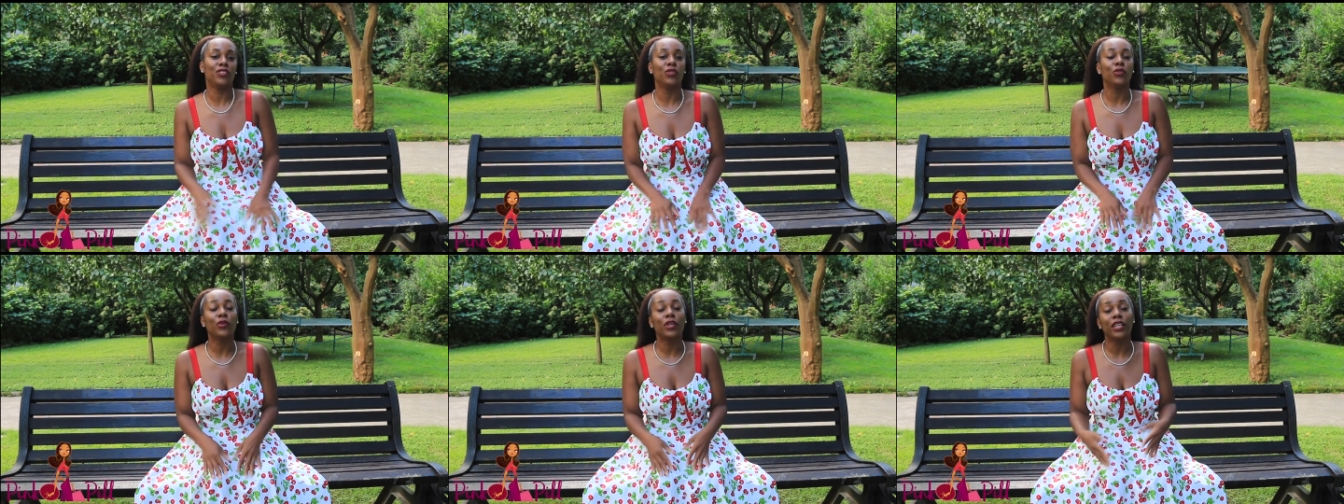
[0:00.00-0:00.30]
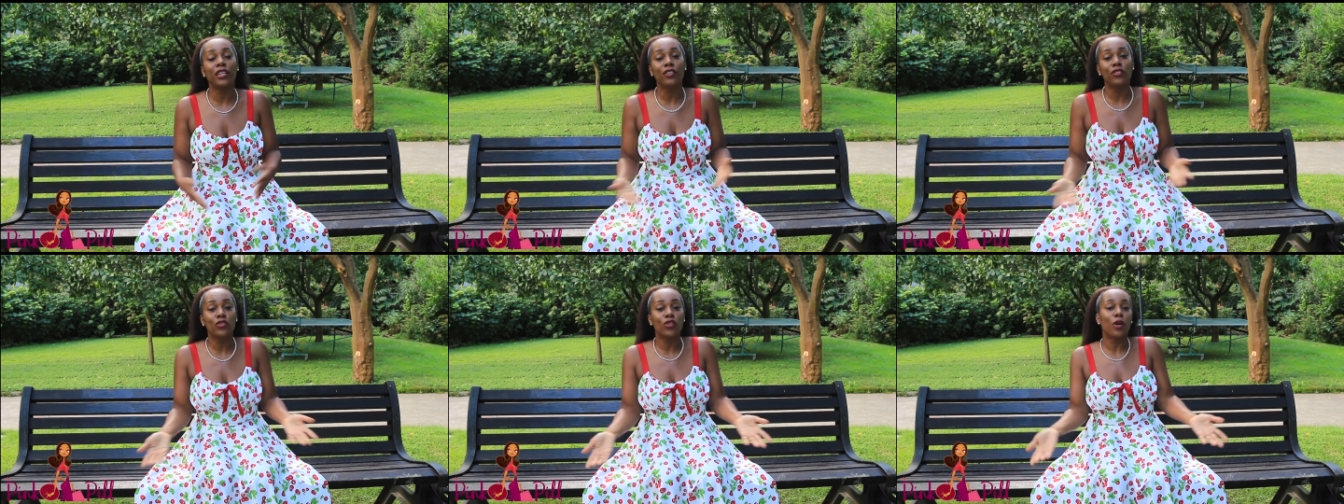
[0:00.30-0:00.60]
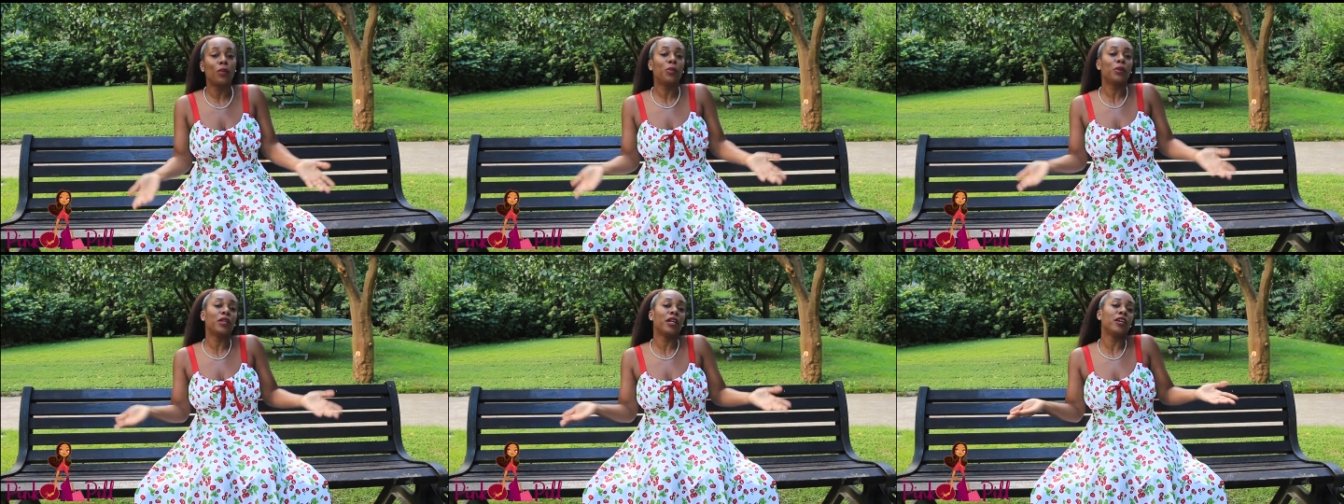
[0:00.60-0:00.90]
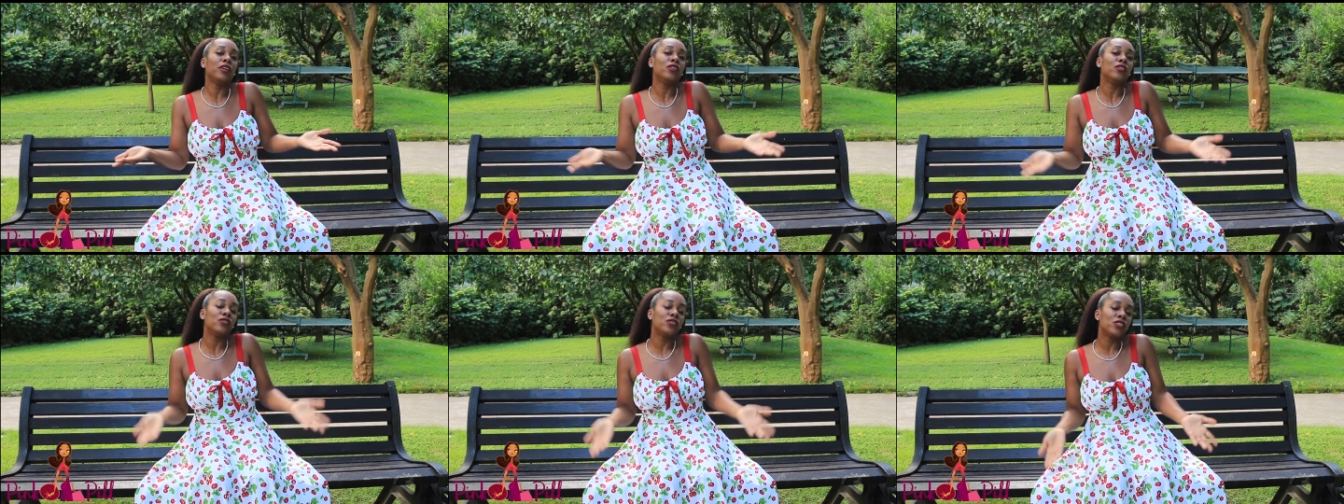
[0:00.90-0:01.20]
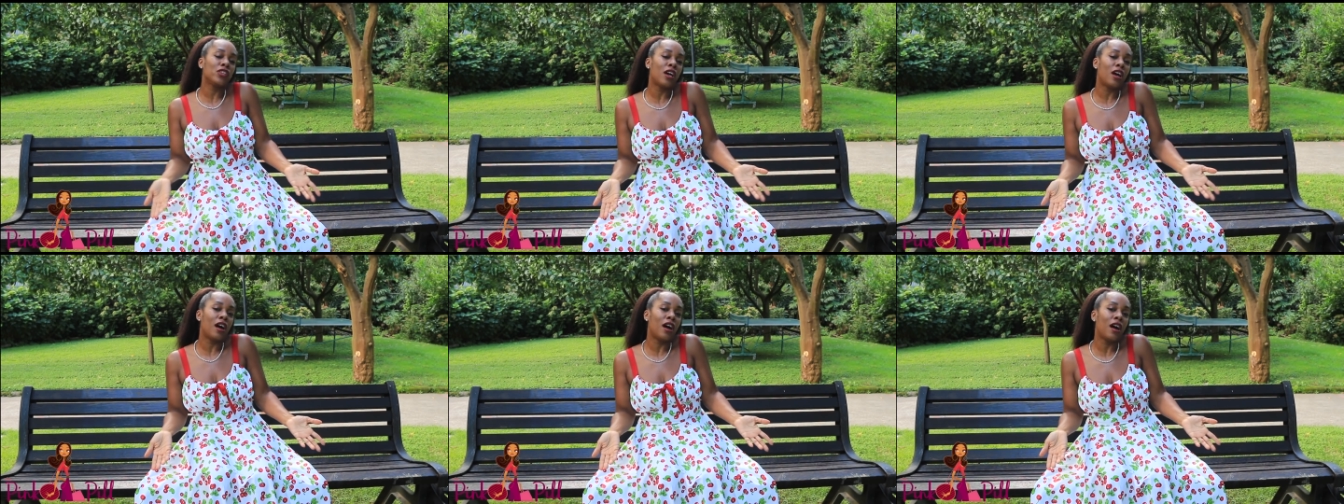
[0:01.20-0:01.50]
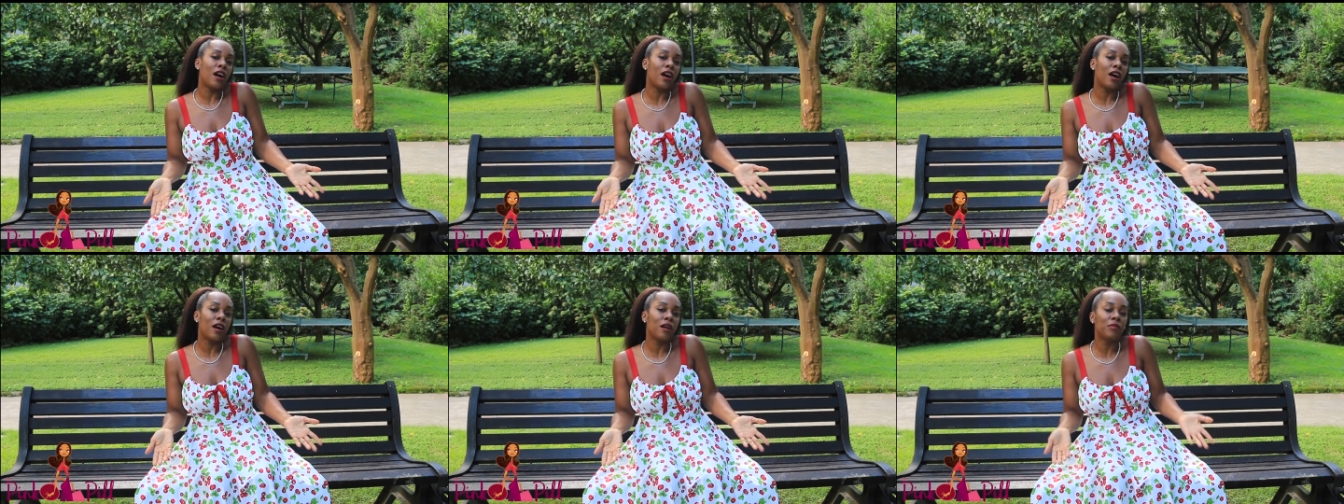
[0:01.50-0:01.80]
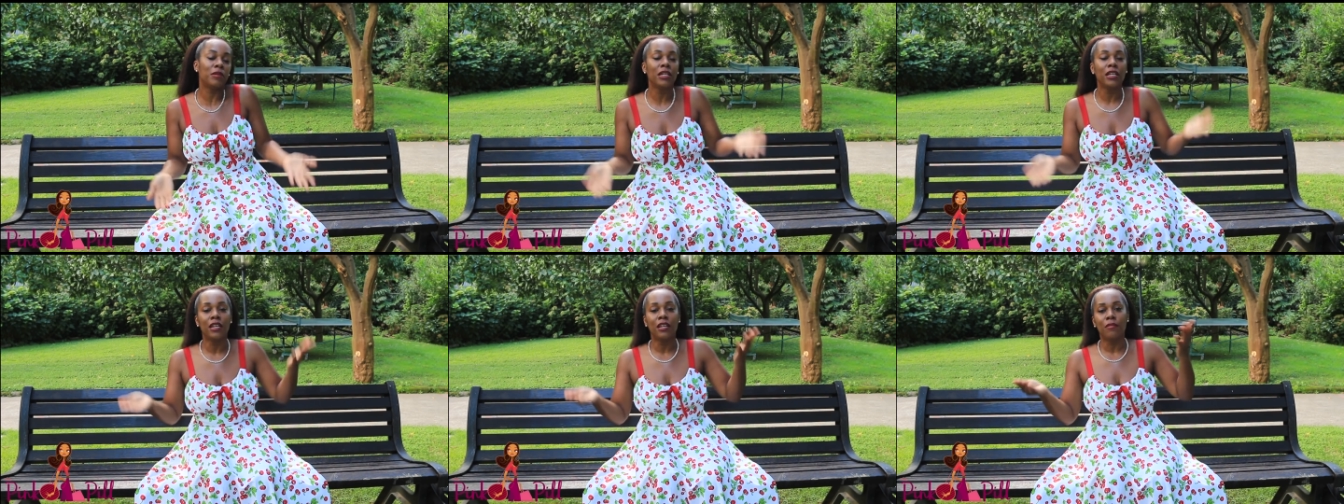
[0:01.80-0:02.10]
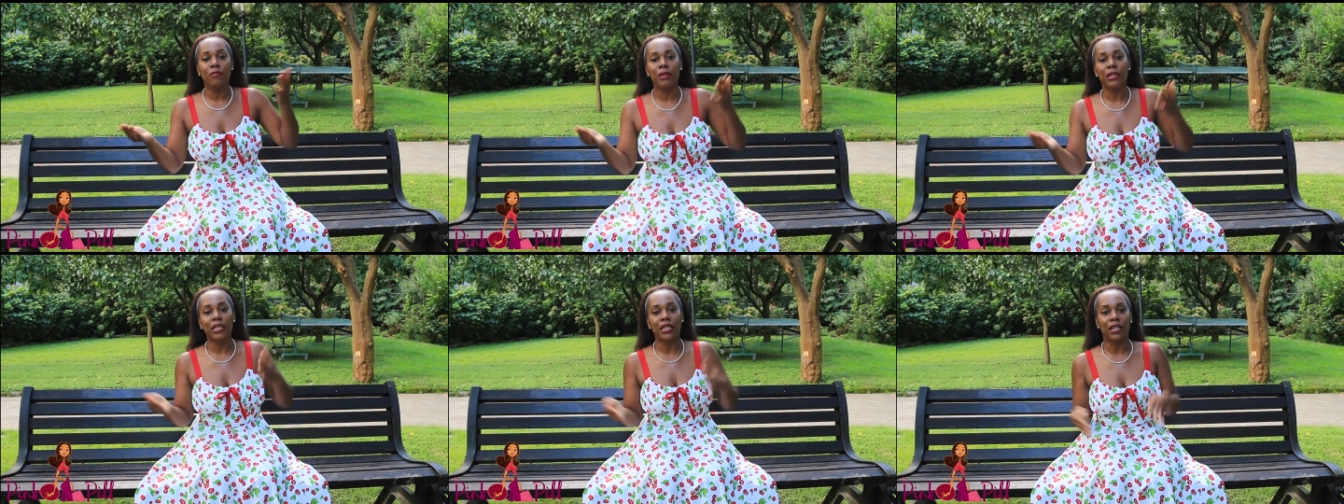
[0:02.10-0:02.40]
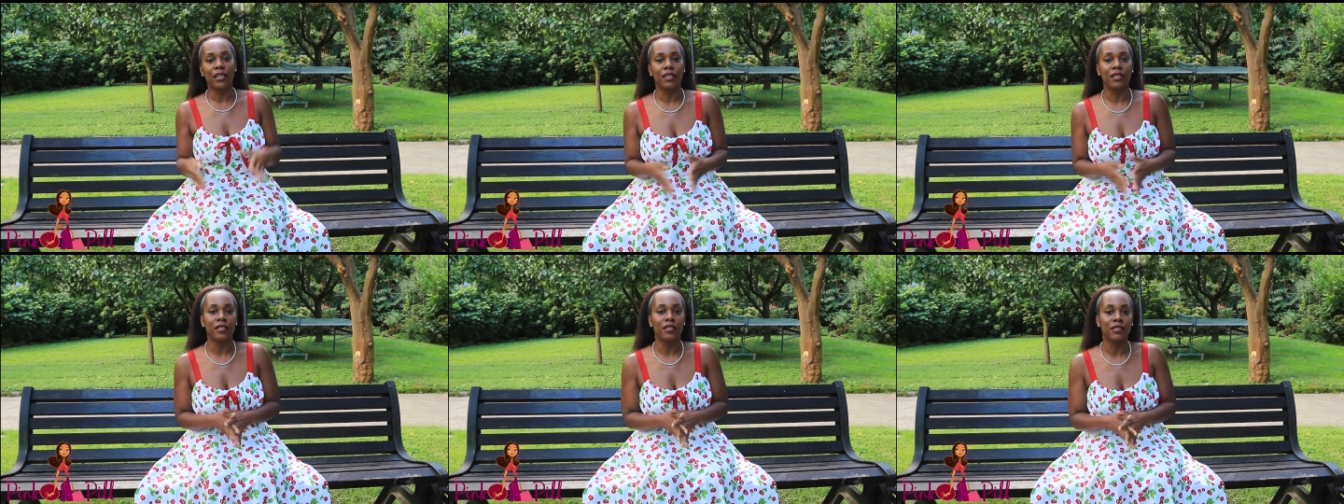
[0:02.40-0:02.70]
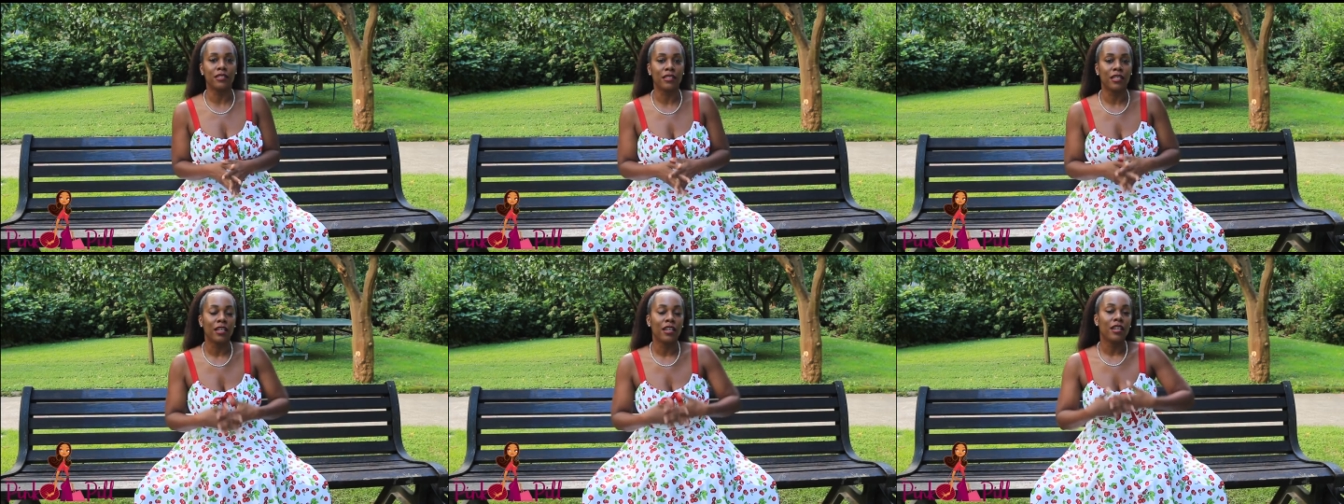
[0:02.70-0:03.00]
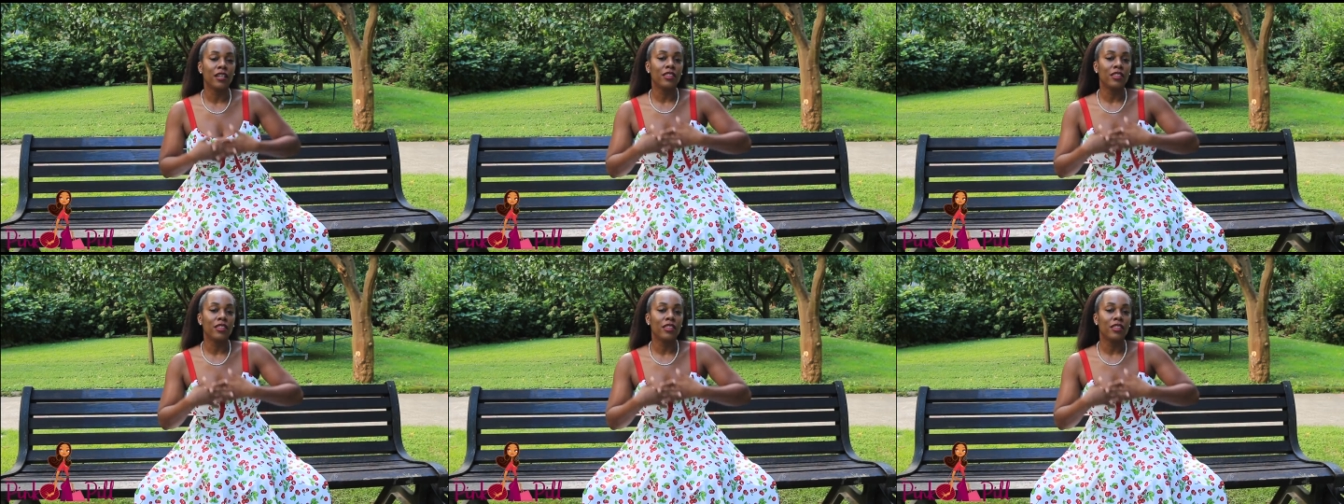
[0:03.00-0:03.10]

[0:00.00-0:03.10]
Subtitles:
You get in trouble at your job because